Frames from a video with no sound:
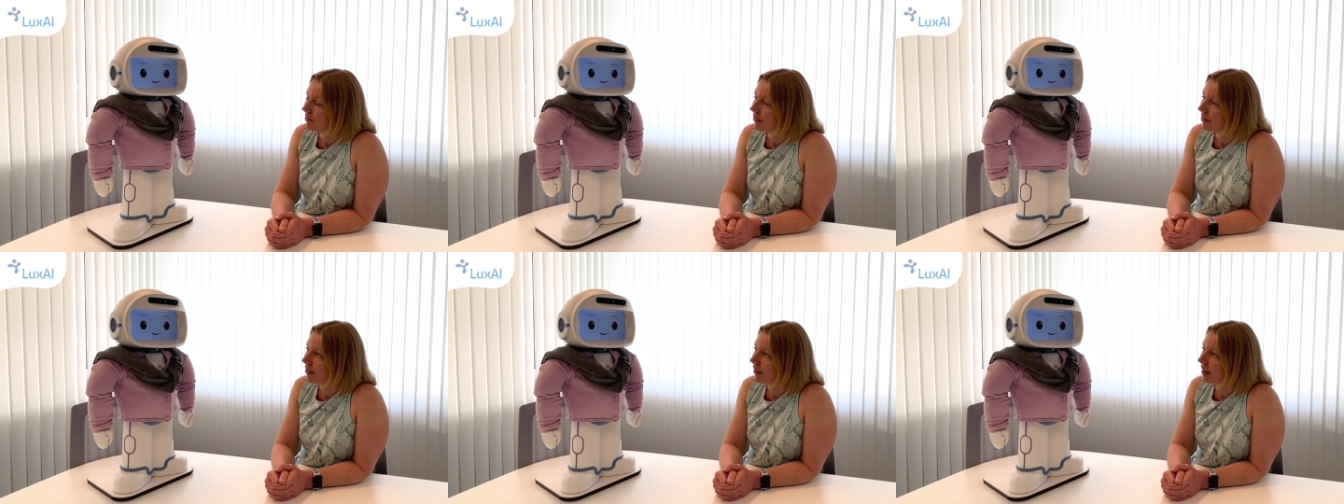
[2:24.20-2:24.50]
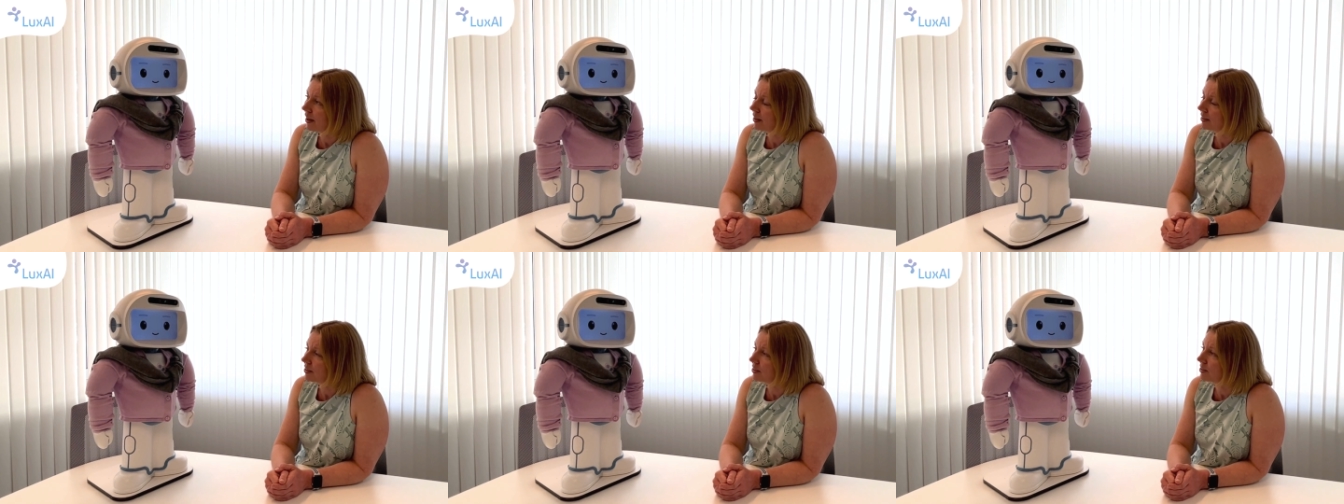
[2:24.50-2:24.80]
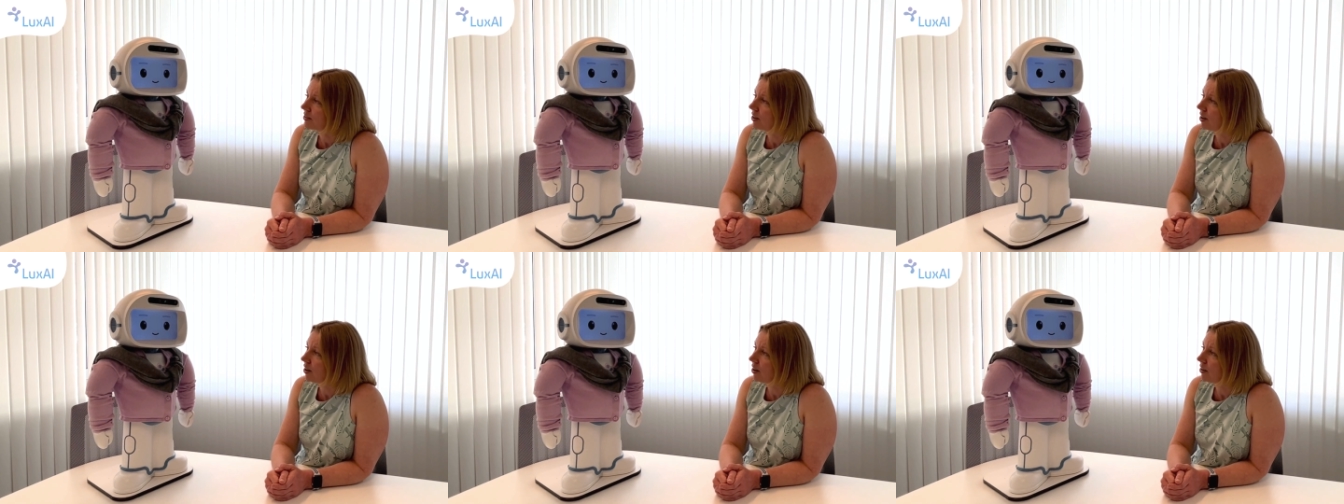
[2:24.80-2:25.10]
Thanks,
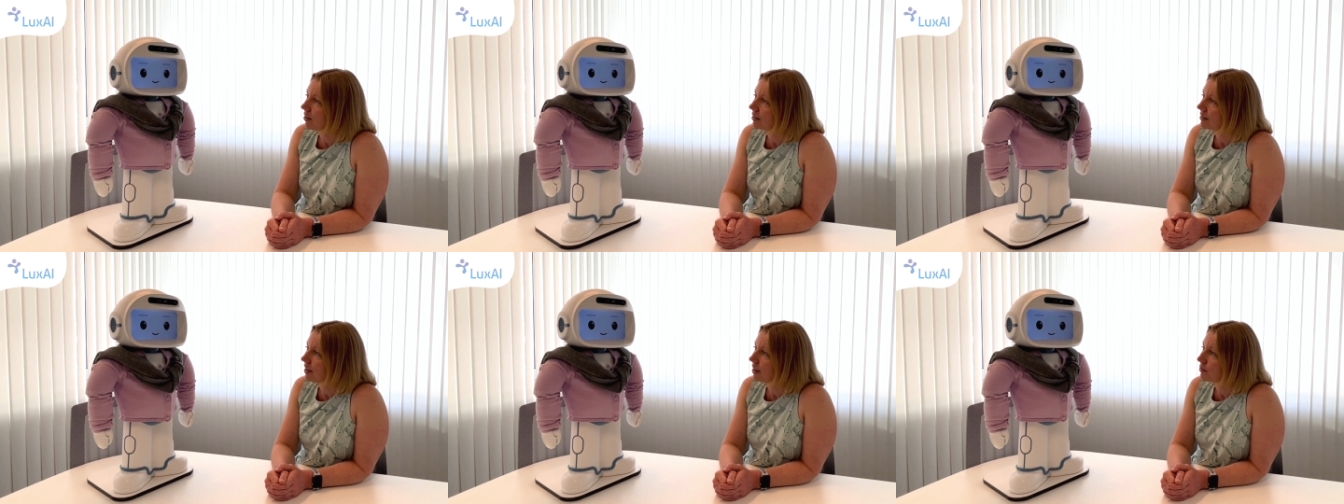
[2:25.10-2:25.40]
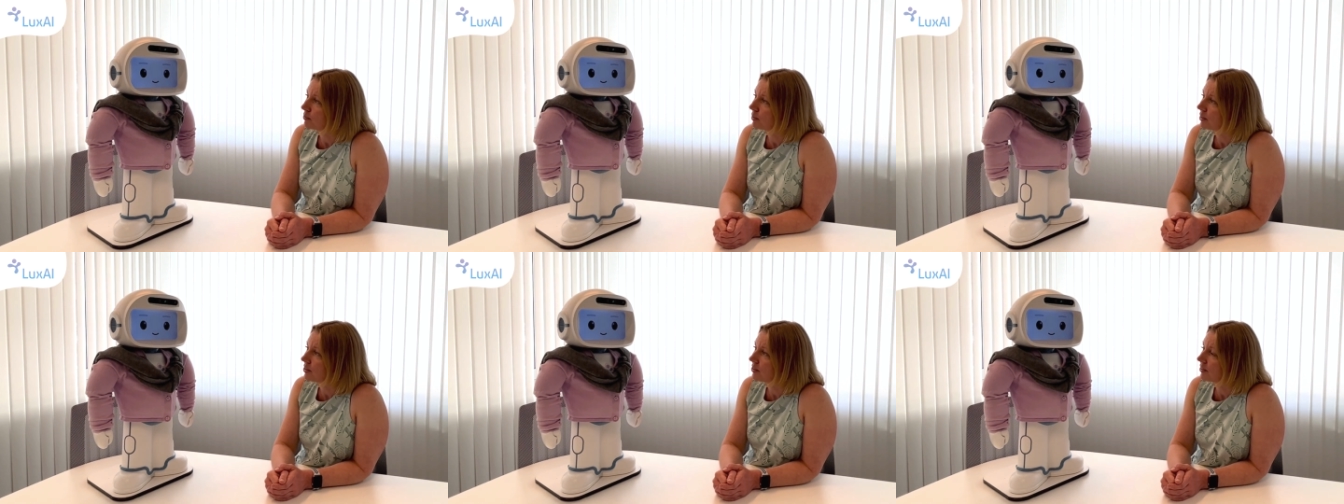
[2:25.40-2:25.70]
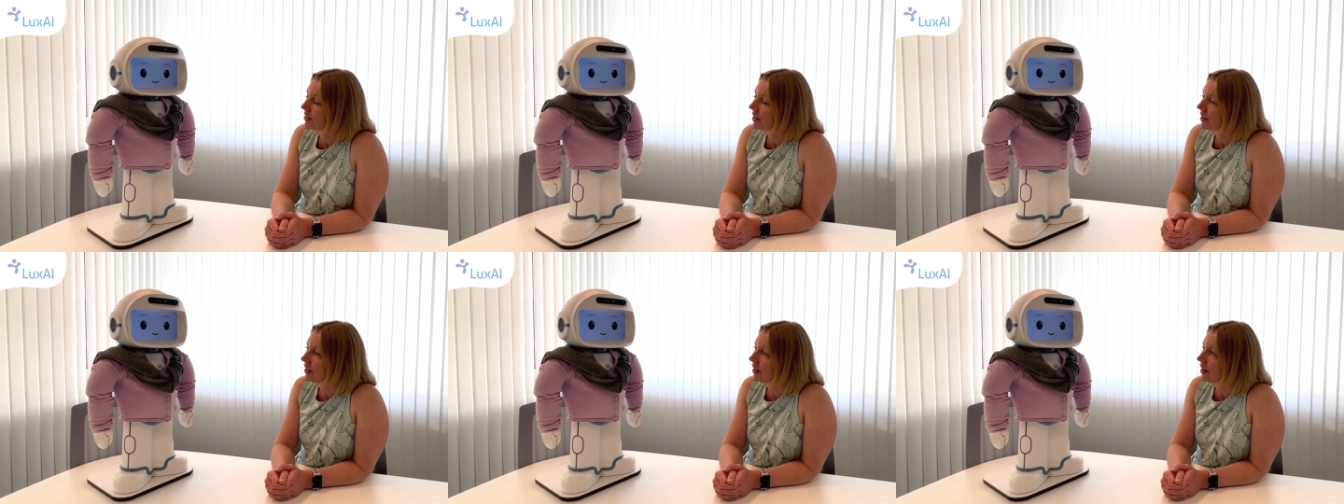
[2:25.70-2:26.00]
Doc. That was
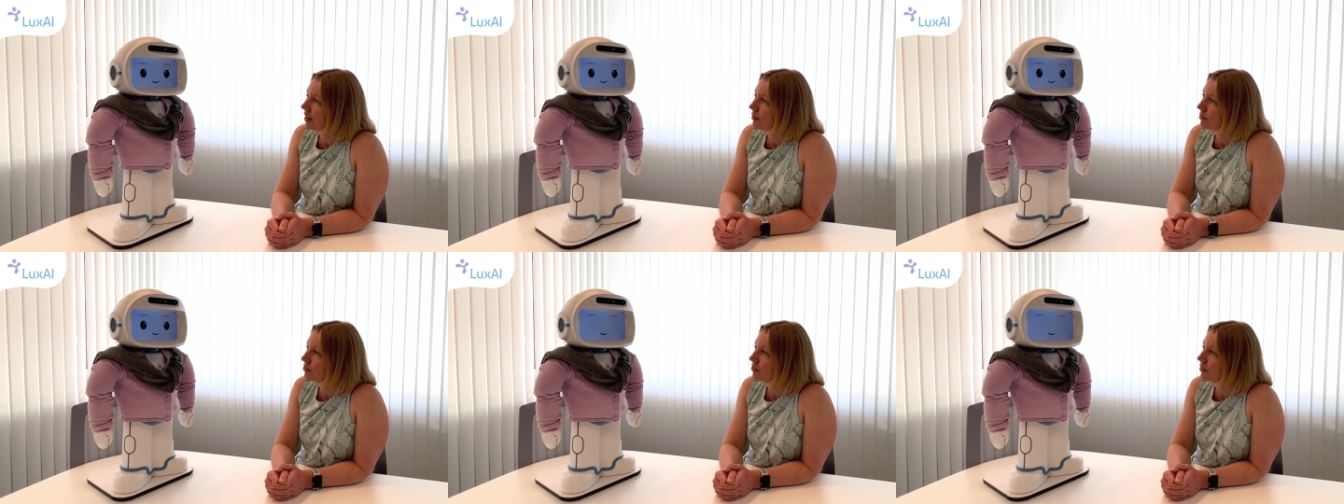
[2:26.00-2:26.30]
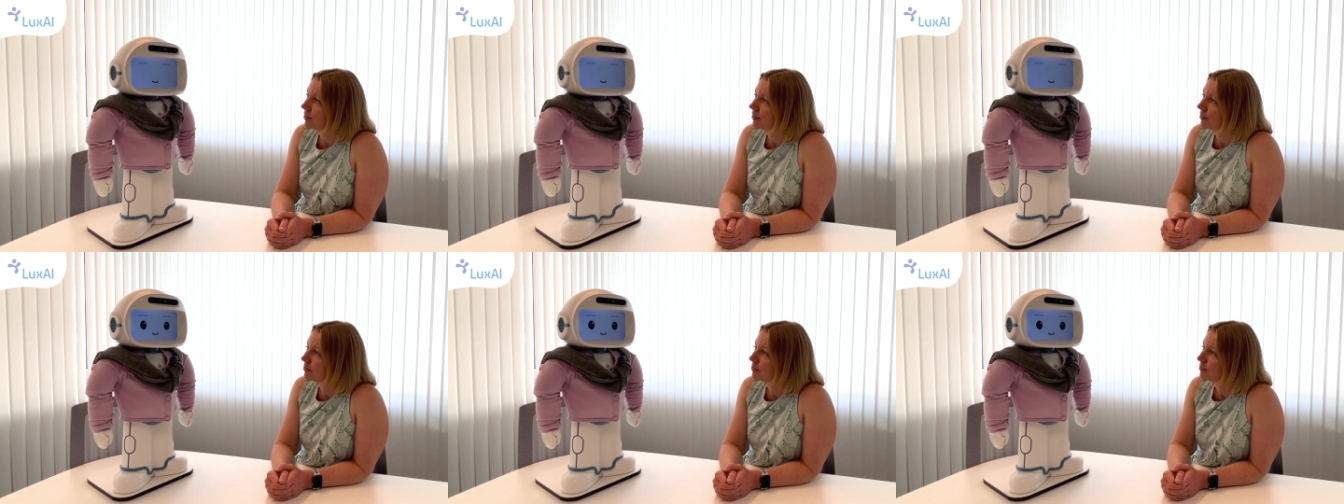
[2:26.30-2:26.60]
really helpful.